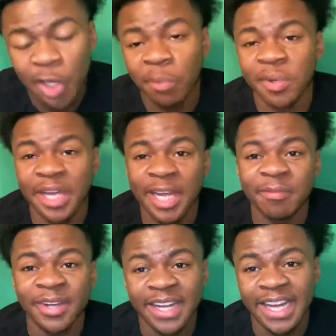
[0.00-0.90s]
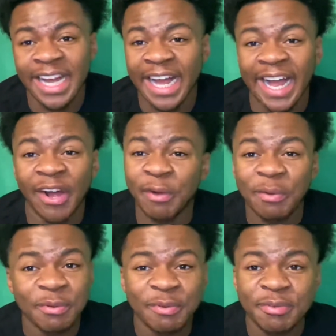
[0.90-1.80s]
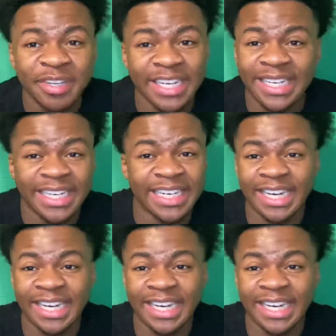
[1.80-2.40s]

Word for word: But, hey, man, I don't, I